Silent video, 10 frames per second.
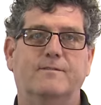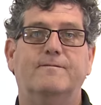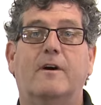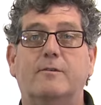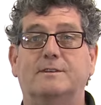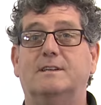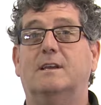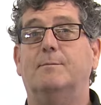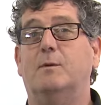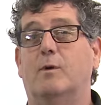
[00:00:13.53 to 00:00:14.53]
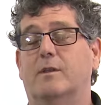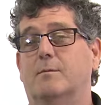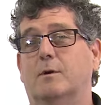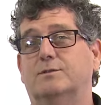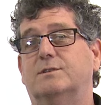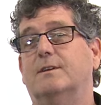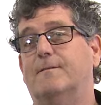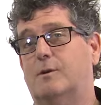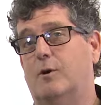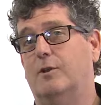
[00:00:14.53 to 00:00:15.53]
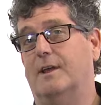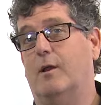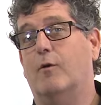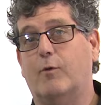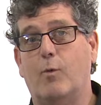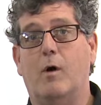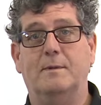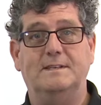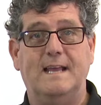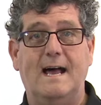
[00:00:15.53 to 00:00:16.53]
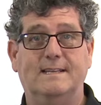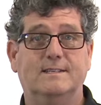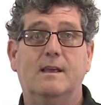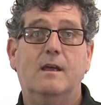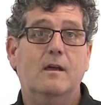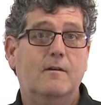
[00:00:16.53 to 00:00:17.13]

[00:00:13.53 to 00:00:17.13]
fundraising can be one of the most difficult and overwhelming tasks